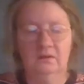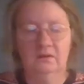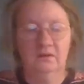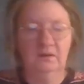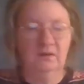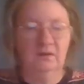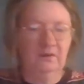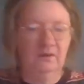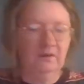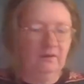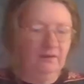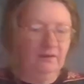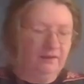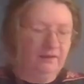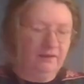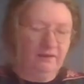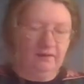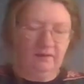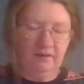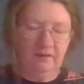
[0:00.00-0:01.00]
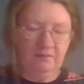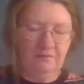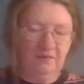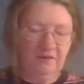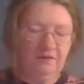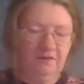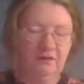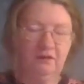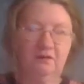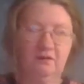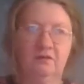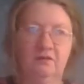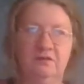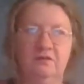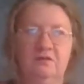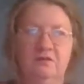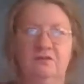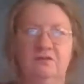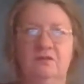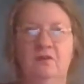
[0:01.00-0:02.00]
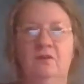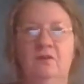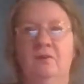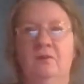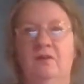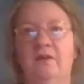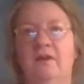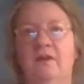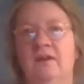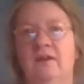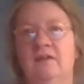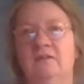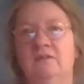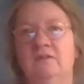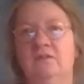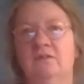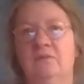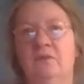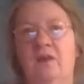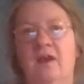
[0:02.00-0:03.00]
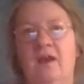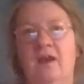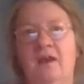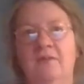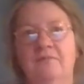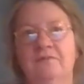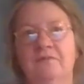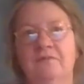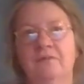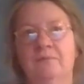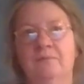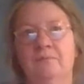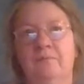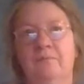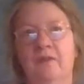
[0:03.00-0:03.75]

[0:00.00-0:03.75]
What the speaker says: Here in Denmark, you can just go and ask, do you have some